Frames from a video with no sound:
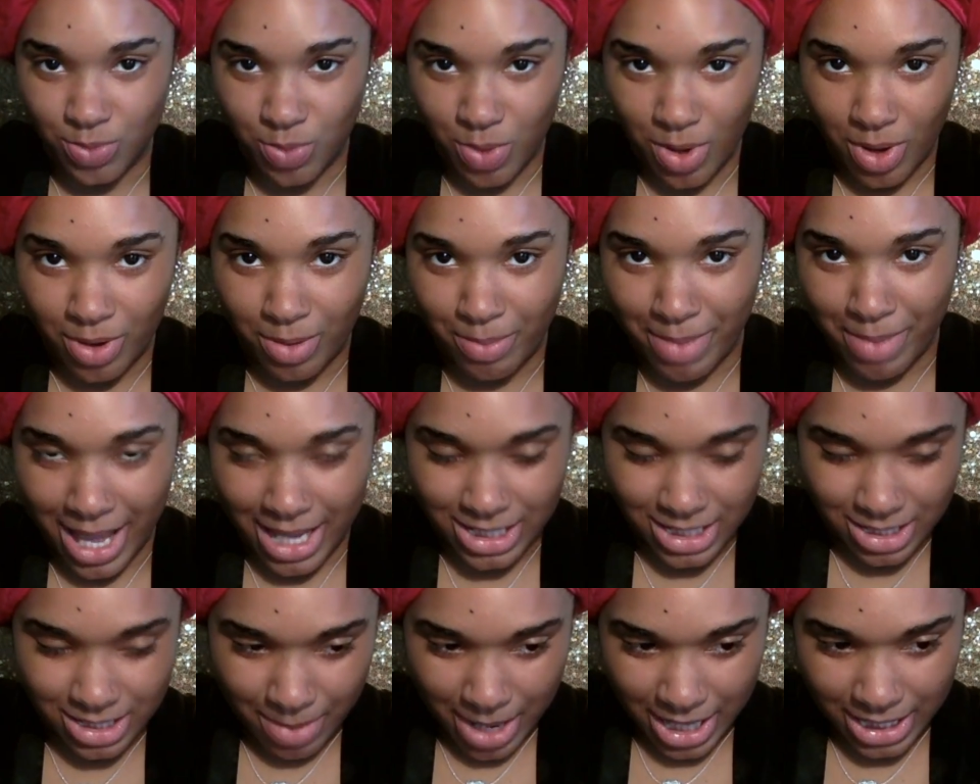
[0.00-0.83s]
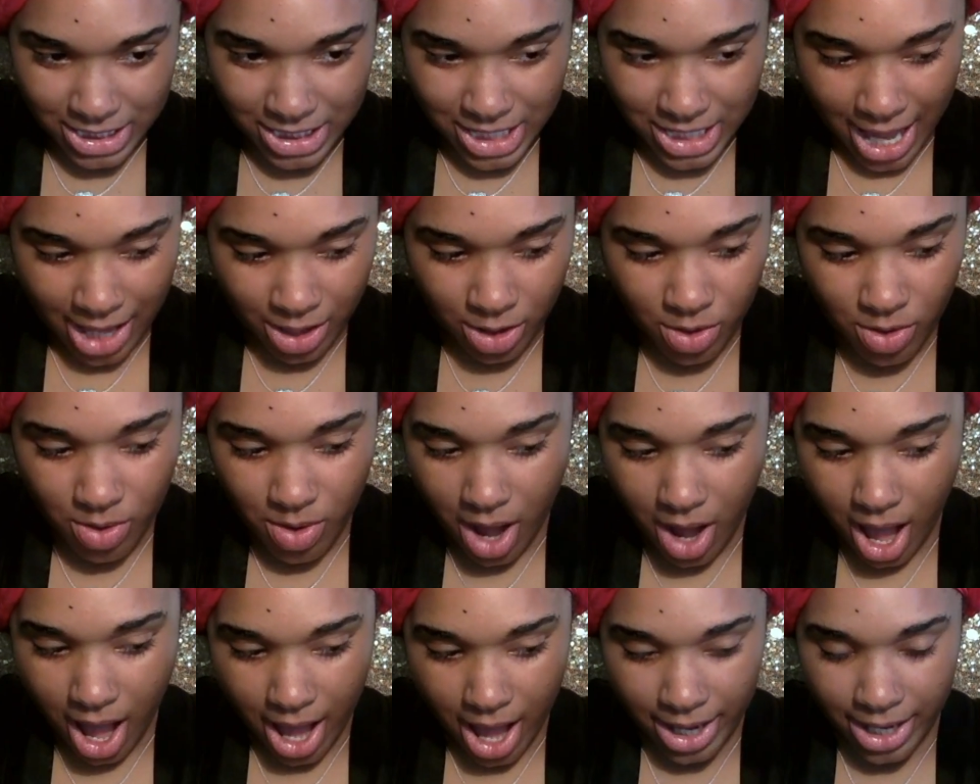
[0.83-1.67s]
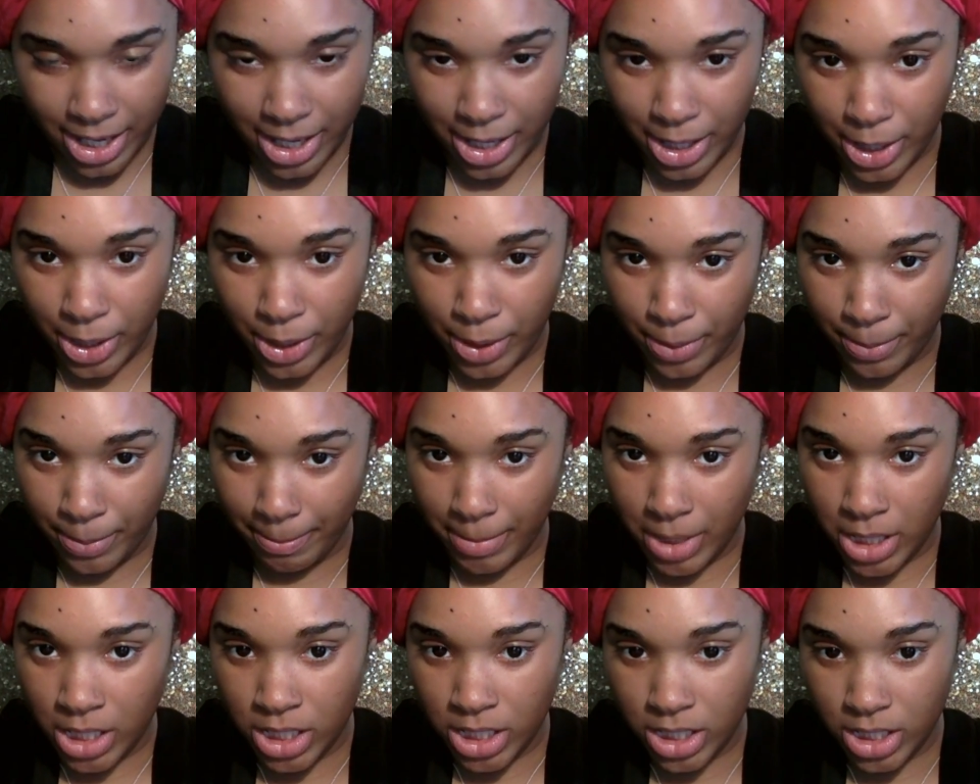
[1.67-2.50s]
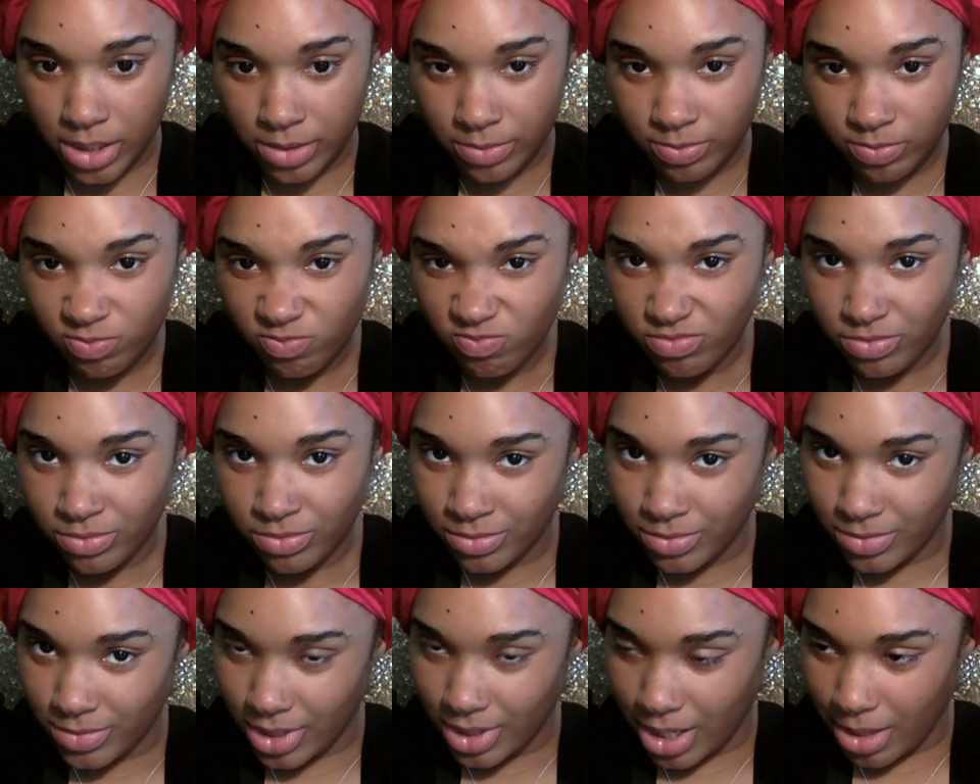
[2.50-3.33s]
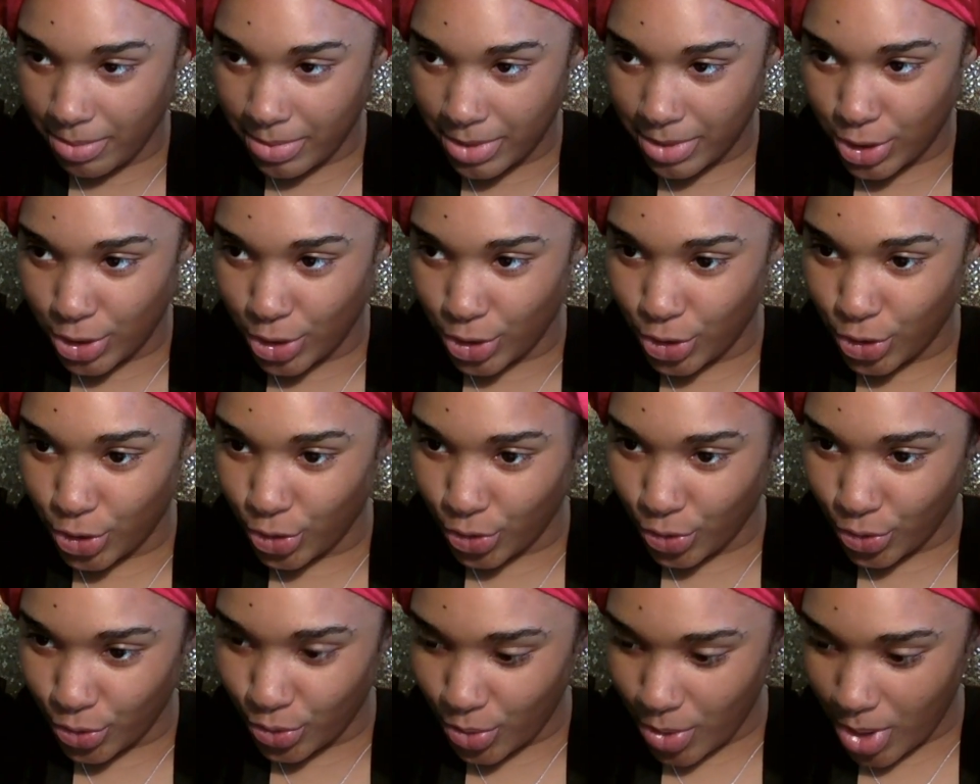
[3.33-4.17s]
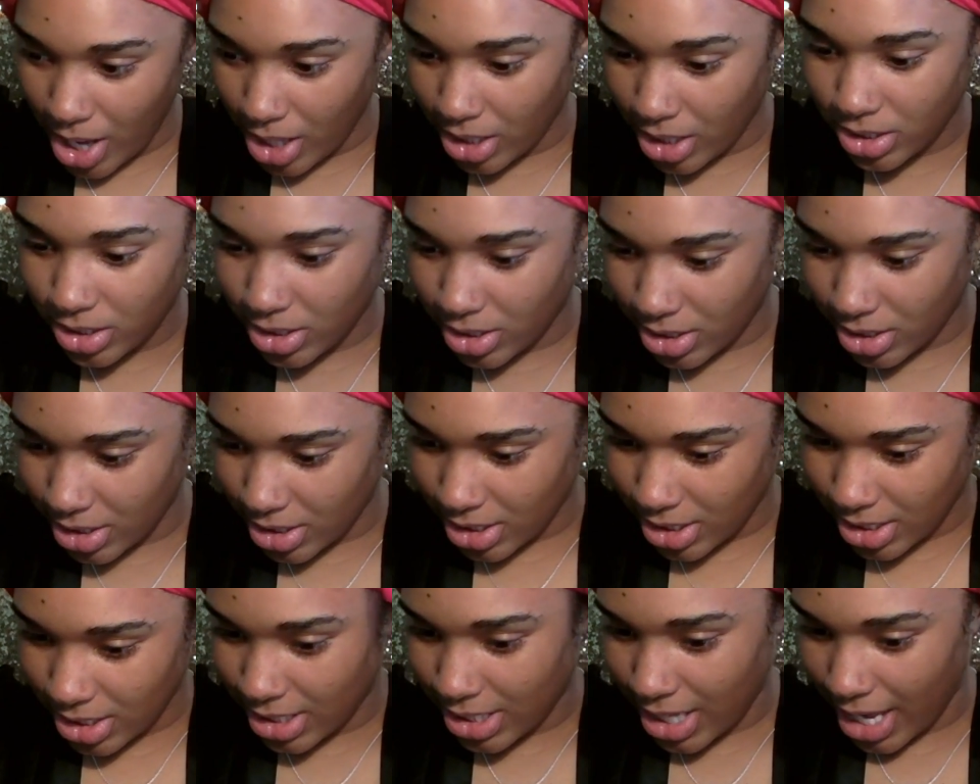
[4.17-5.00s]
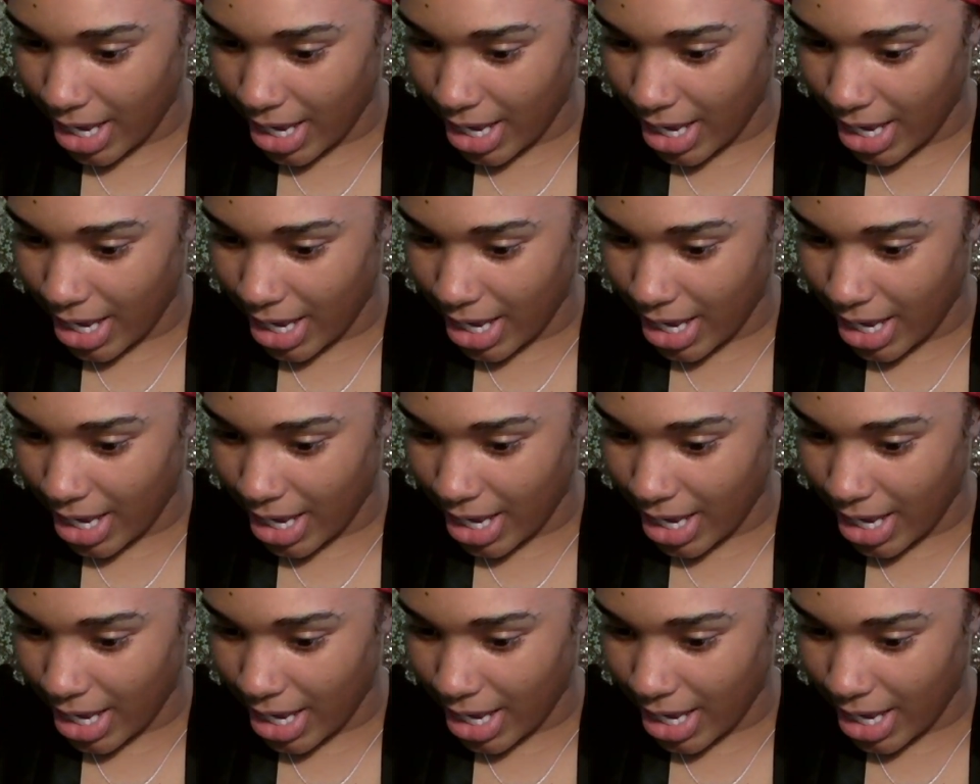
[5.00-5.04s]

welcome back to my channel. I am coming to you just to